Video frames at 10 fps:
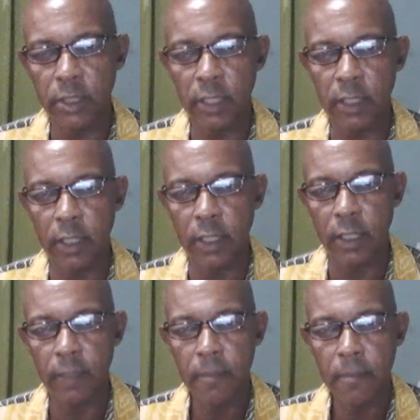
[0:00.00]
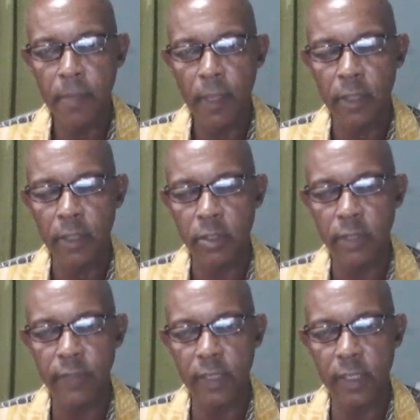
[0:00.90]
stick together so
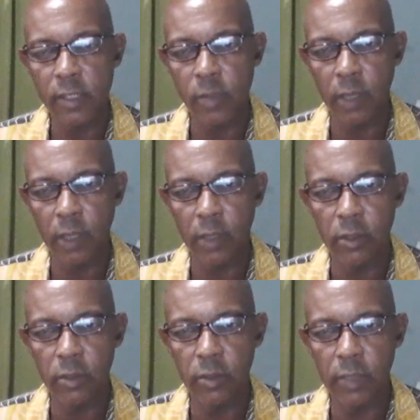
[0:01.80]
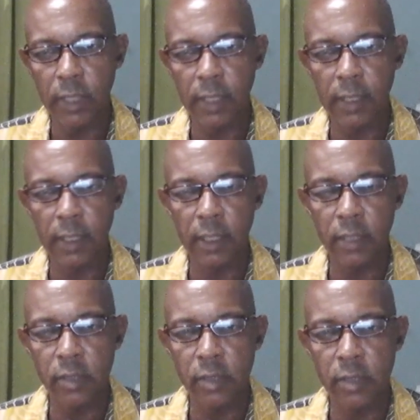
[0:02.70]
if there's one or two tied the
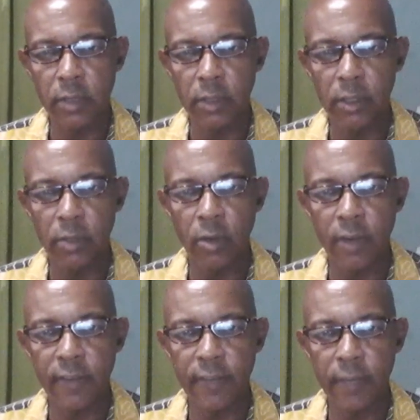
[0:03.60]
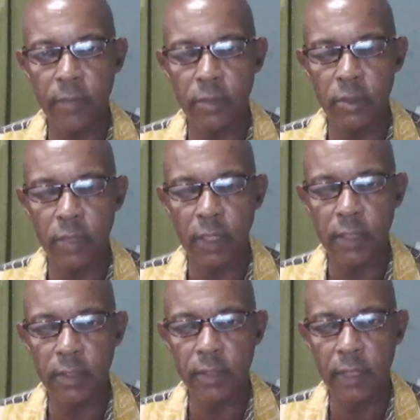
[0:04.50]
others would, wouldn't go off farm so that
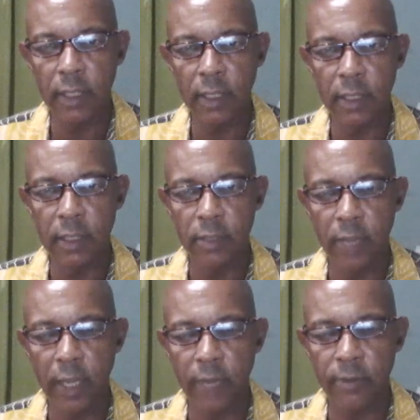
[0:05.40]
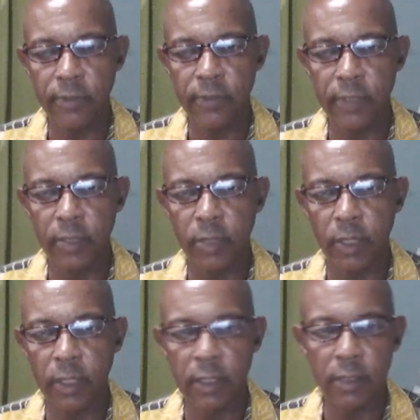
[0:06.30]
is really so i have to feed the
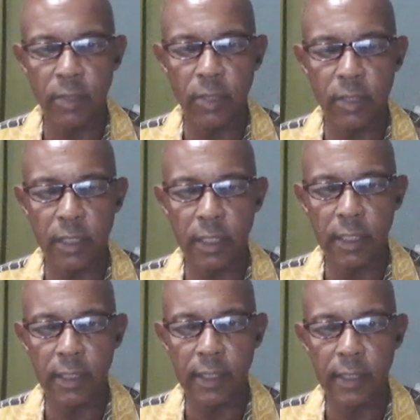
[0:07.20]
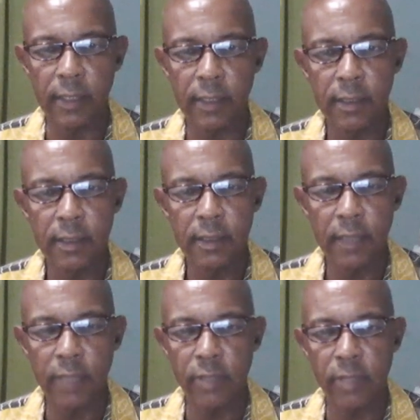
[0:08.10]
one that the ones that i tie
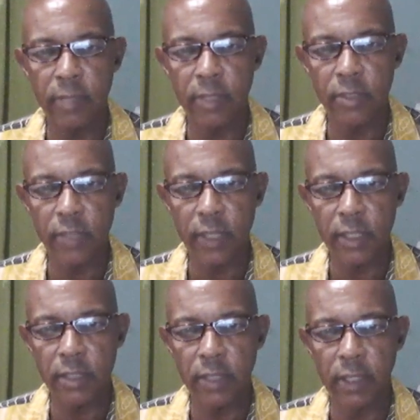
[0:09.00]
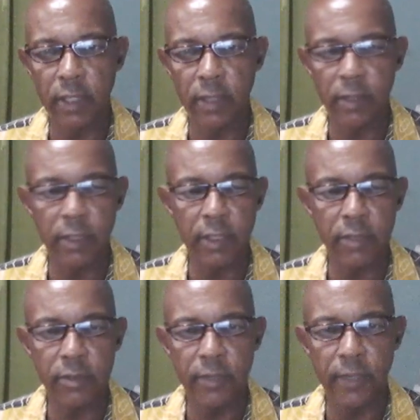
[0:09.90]
that's really my strategy right now and the
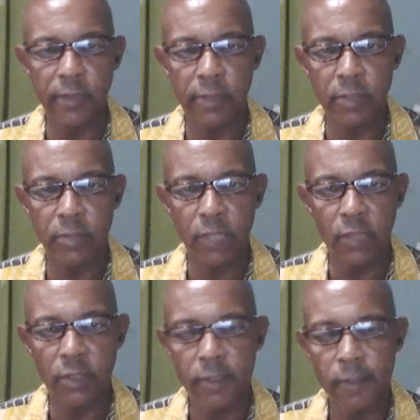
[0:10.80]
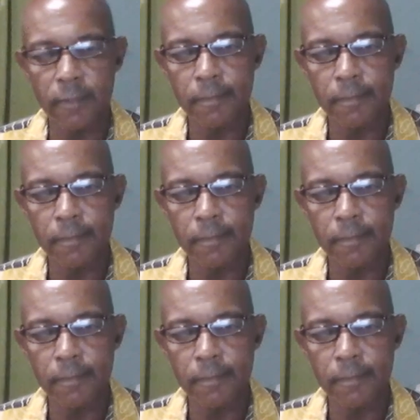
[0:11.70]
rest would fend for themselves